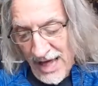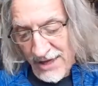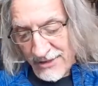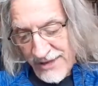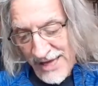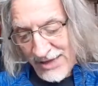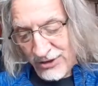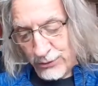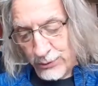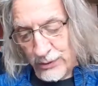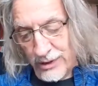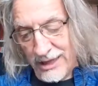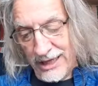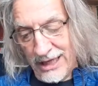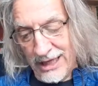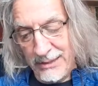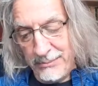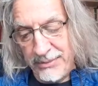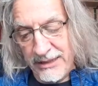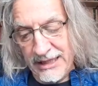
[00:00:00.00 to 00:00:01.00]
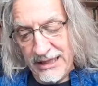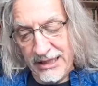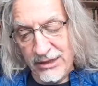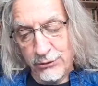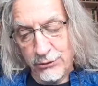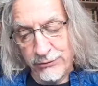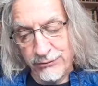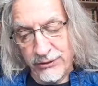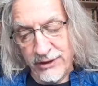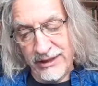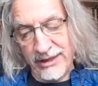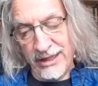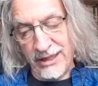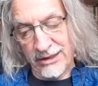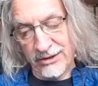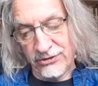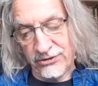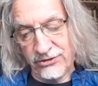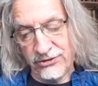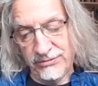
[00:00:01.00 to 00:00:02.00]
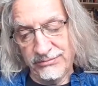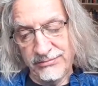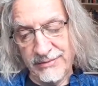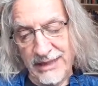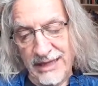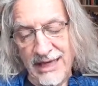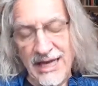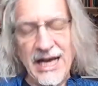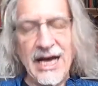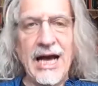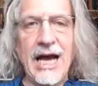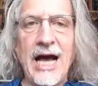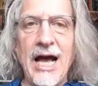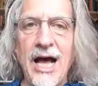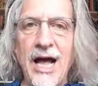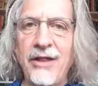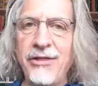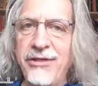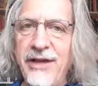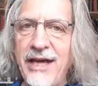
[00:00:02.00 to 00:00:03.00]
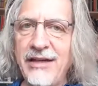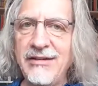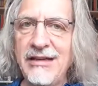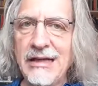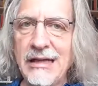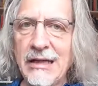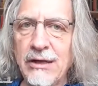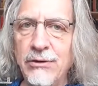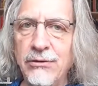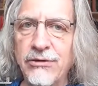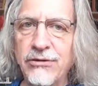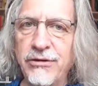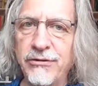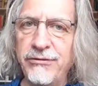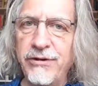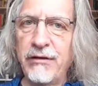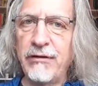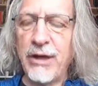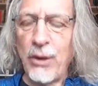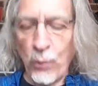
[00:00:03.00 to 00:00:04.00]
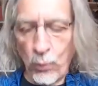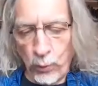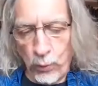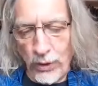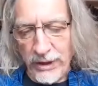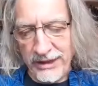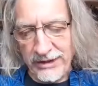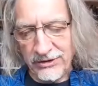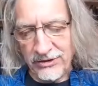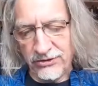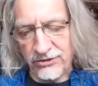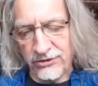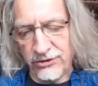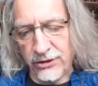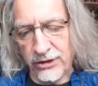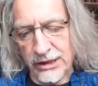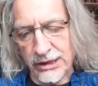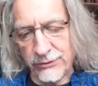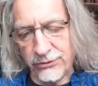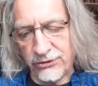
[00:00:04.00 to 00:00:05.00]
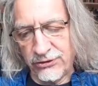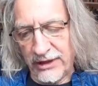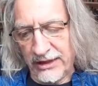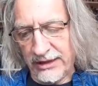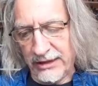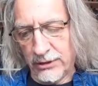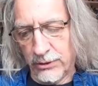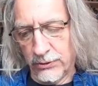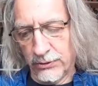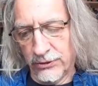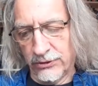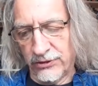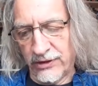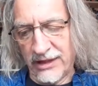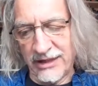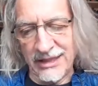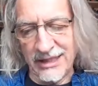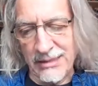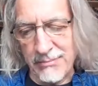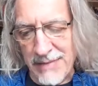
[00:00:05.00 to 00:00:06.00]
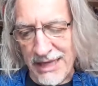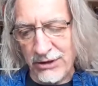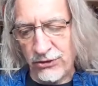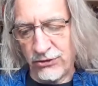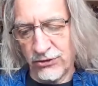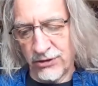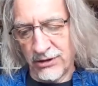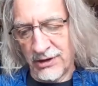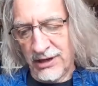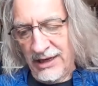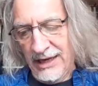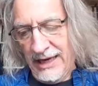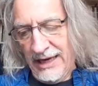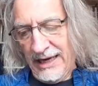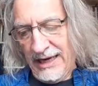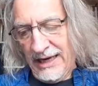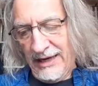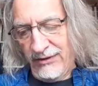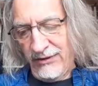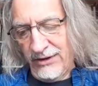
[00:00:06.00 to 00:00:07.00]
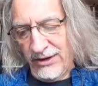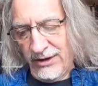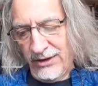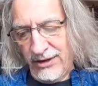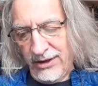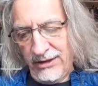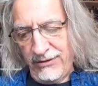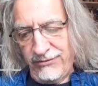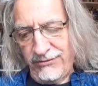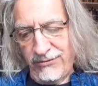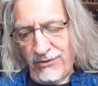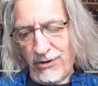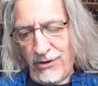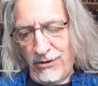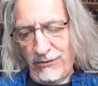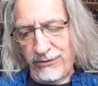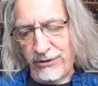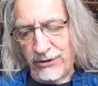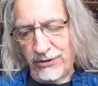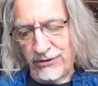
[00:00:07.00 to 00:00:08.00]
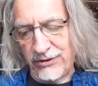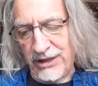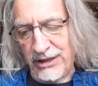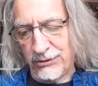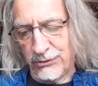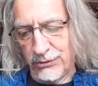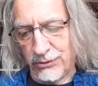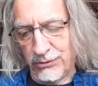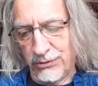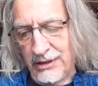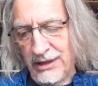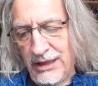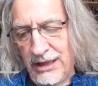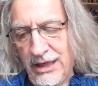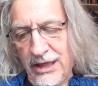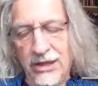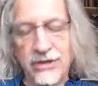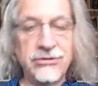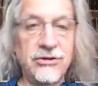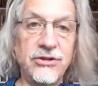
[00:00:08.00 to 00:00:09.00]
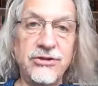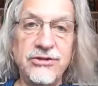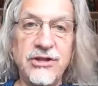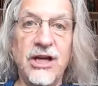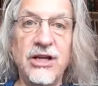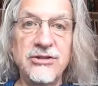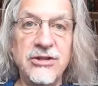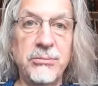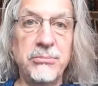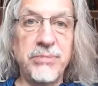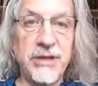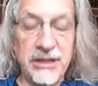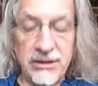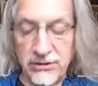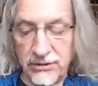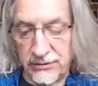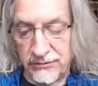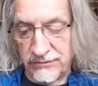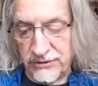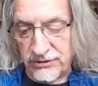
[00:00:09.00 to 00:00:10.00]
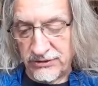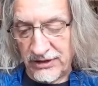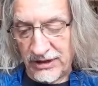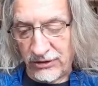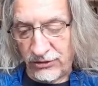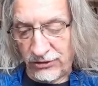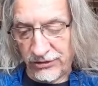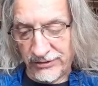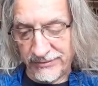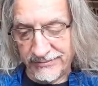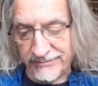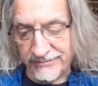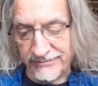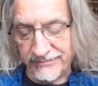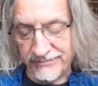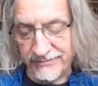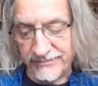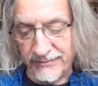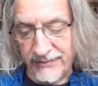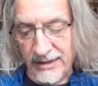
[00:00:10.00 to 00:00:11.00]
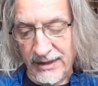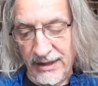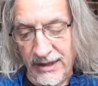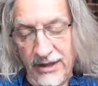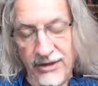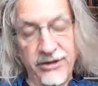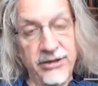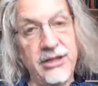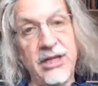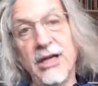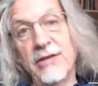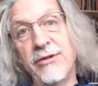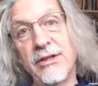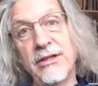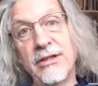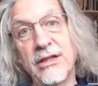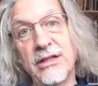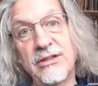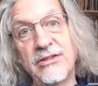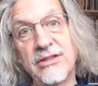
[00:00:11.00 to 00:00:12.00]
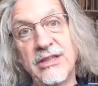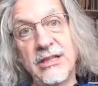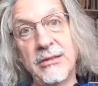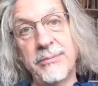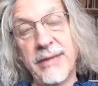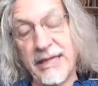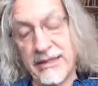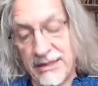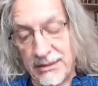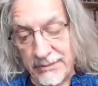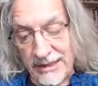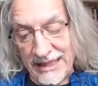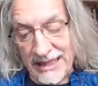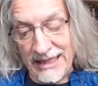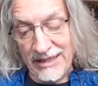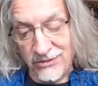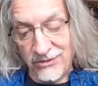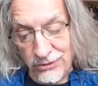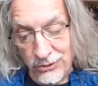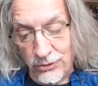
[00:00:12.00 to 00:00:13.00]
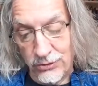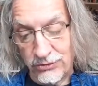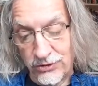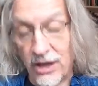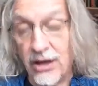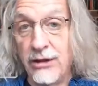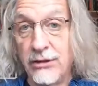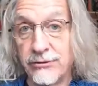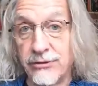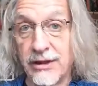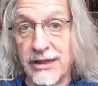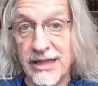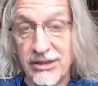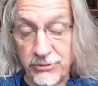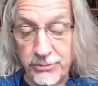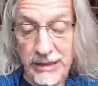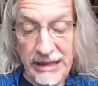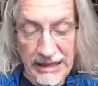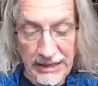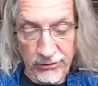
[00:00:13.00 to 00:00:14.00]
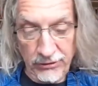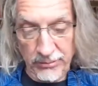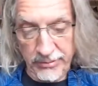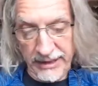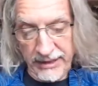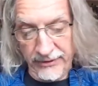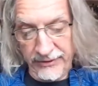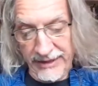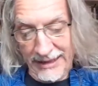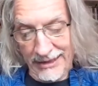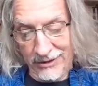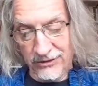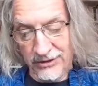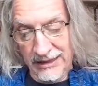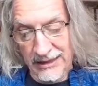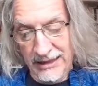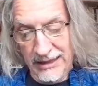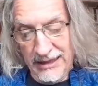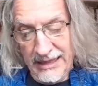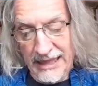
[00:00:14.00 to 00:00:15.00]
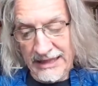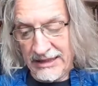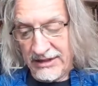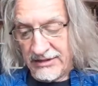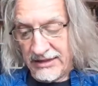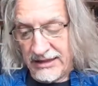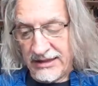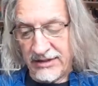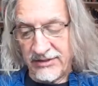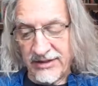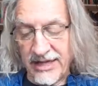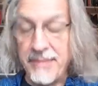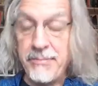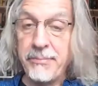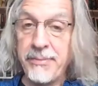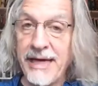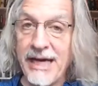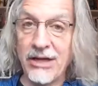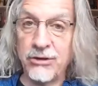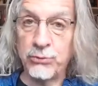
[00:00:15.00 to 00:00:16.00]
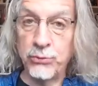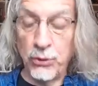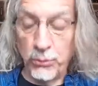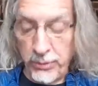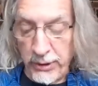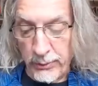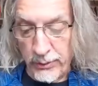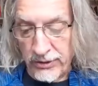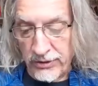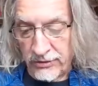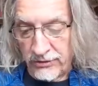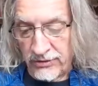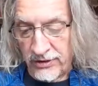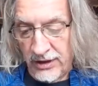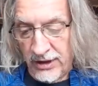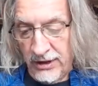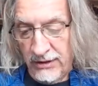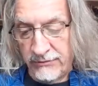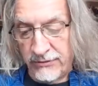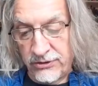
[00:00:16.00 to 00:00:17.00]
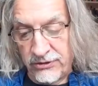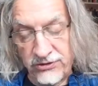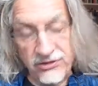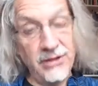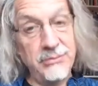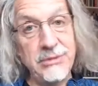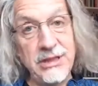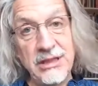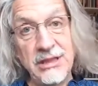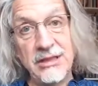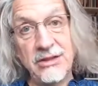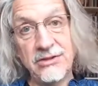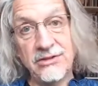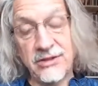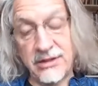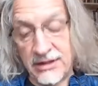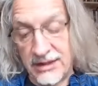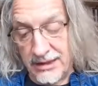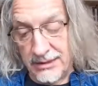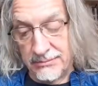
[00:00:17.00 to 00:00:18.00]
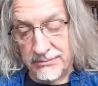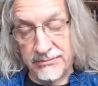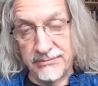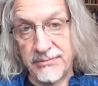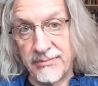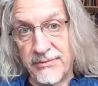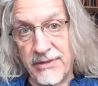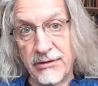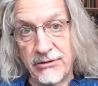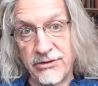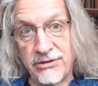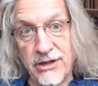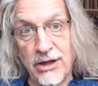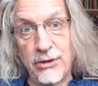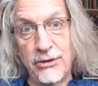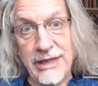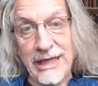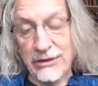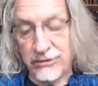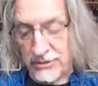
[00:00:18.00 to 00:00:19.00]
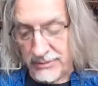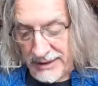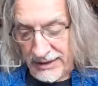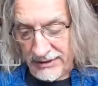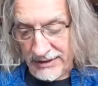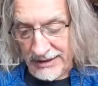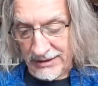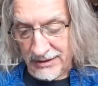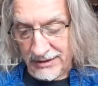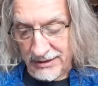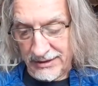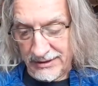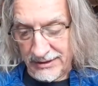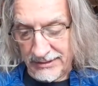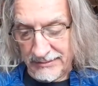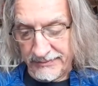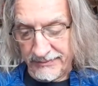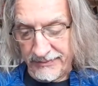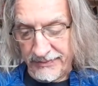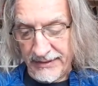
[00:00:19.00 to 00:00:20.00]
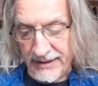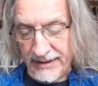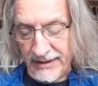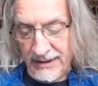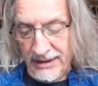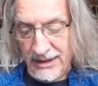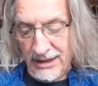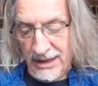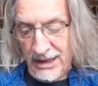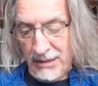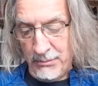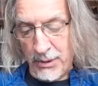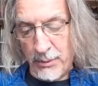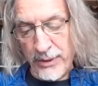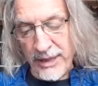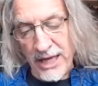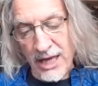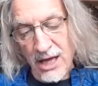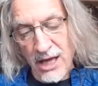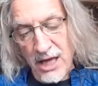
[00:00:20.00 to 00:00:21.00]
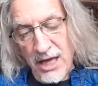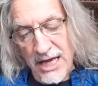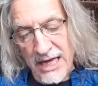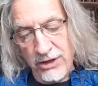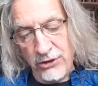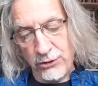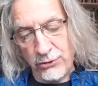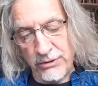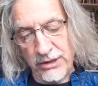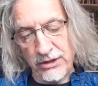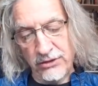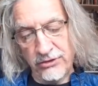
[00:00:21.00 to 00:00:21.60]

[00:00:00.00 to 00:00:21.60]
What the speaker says: That's why I'm beginning to invite us, and that includes the very widest circle of stakeholders I can imagine in the life of the cathedral, to start a big conversation. The COVID-19 pandemic is not over, let's be clear about that. And indeed, its impact will be with us for some years to come. There is no doubt about that either. But we are entering a